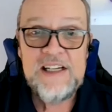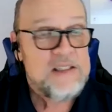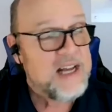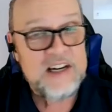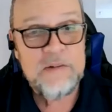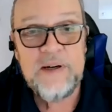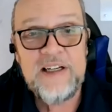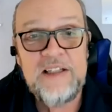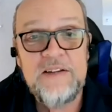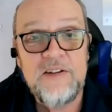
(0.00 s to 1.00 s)
Not
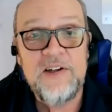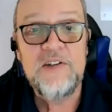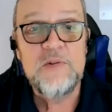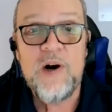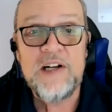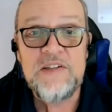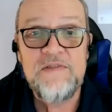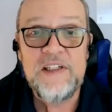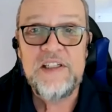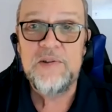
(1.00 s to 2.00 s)
everybody learns watching
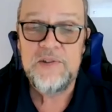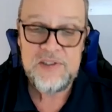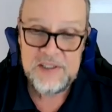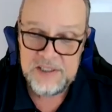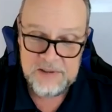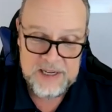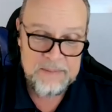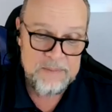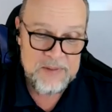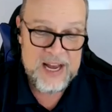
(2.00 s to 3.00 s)
videos. You
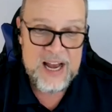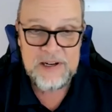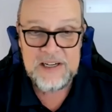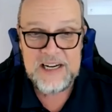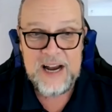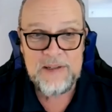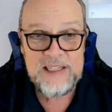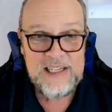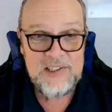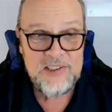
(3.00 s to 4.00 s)
know, I'm a
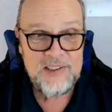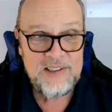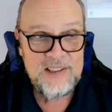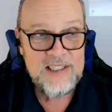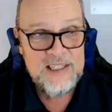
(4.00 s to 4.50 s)
combination.